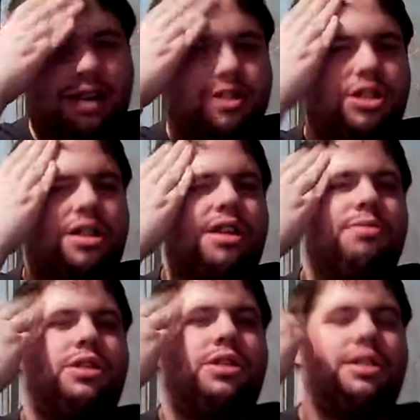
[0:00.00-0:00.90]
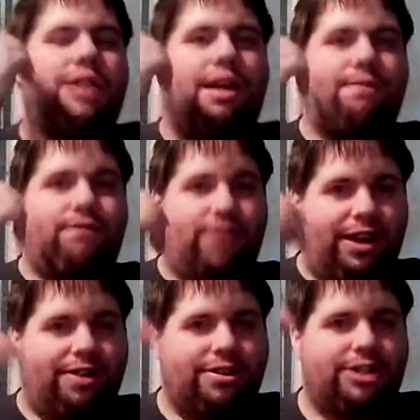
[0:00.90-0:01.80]
She claims she's not
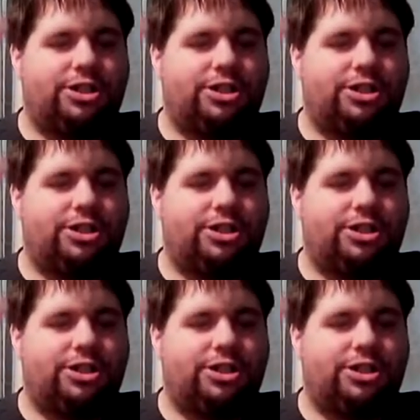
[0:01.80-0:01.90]
fired,